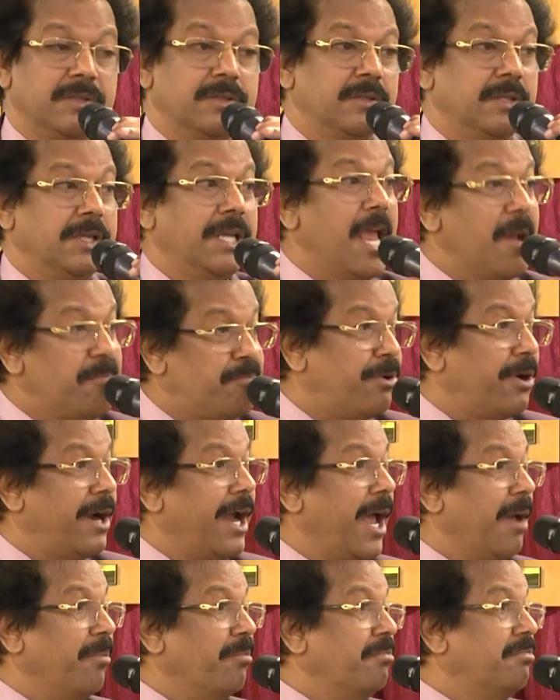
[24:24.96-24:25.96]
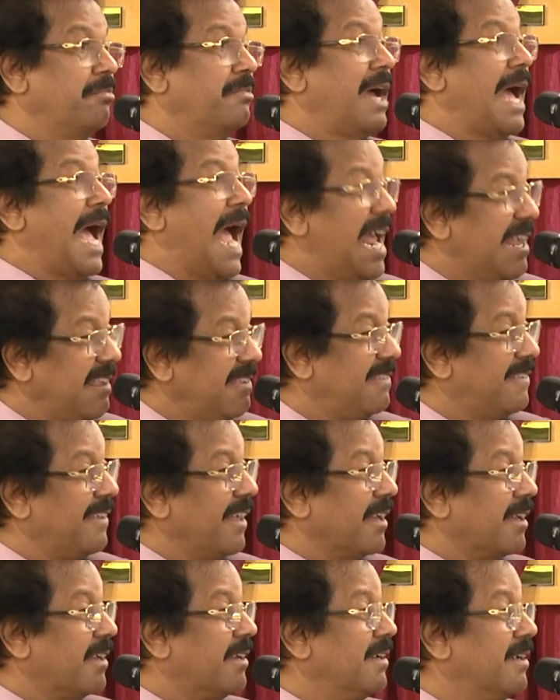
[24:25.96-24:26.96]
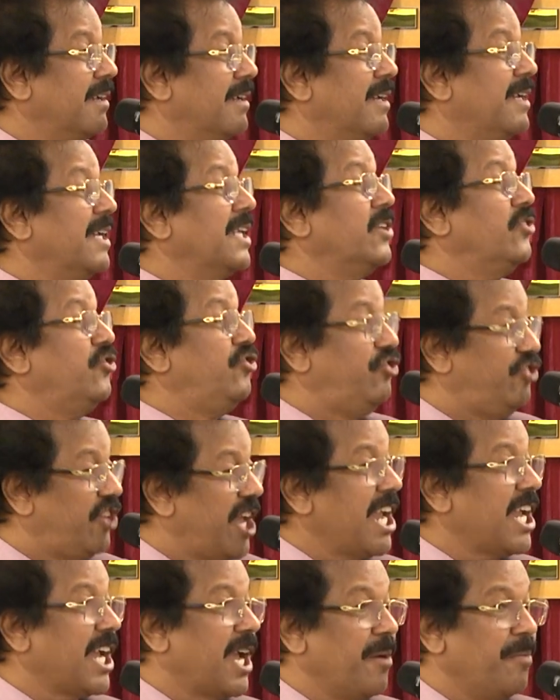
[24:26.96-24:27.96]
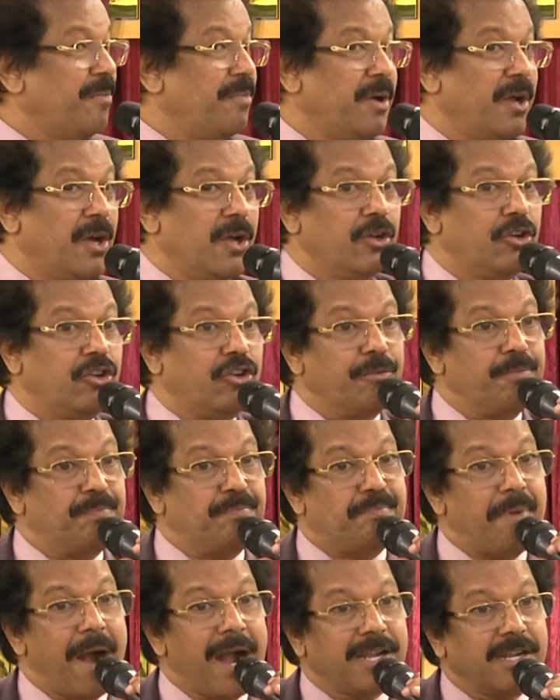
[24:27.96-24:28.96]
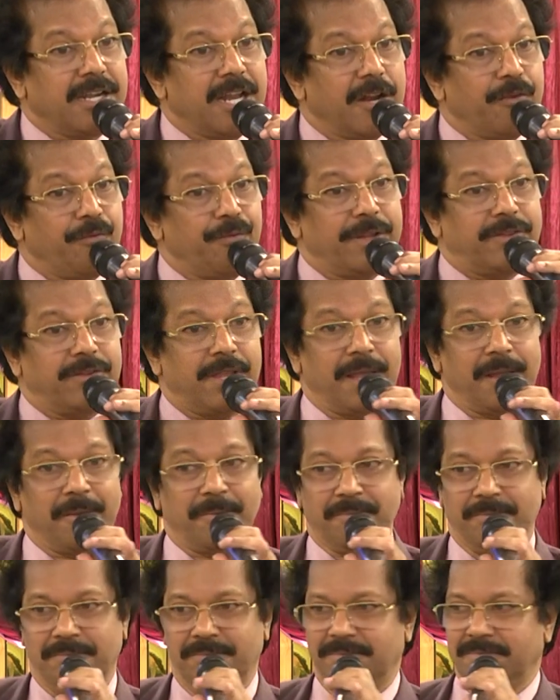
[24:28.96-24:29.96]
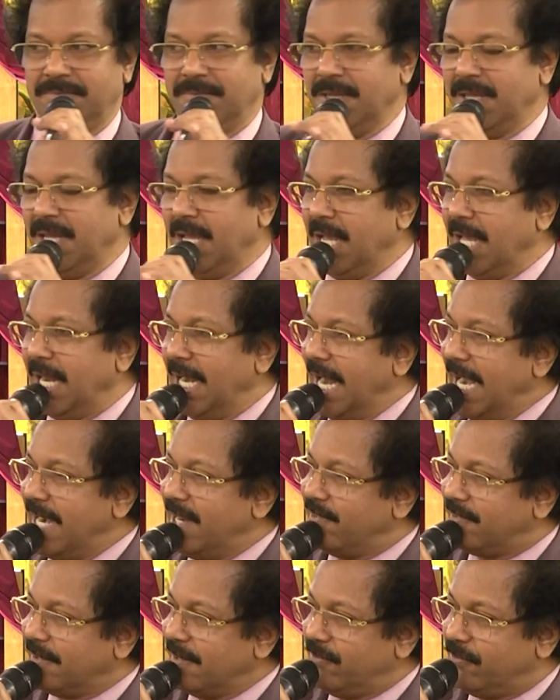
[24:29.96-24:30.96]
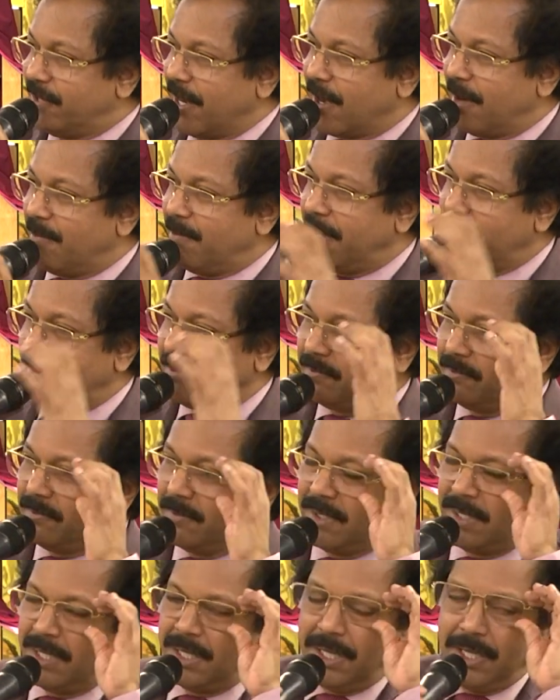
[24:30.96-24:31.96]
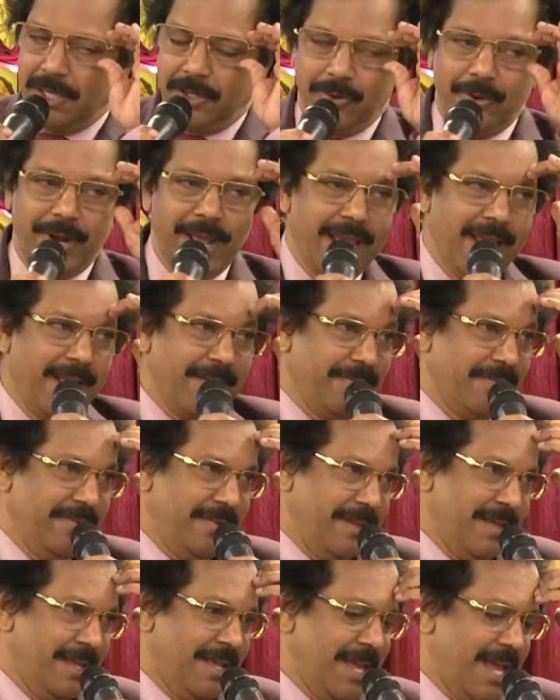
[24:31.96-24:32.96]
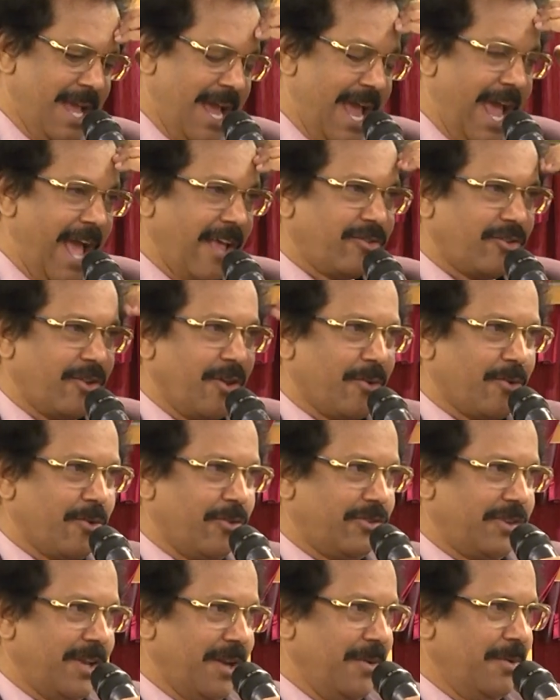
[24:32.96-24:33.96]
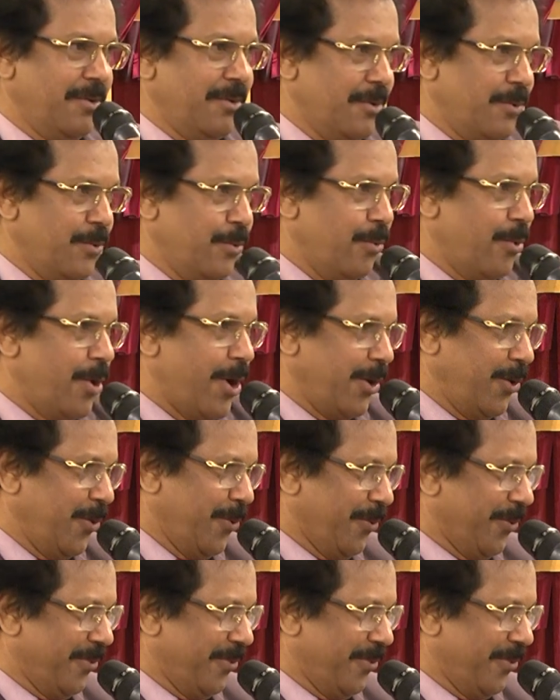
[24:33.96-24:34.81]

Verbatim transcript: Abraham, Isaac, Jacob to partner with him. Ladies and gentlemen, today, ask you a question. Who are you?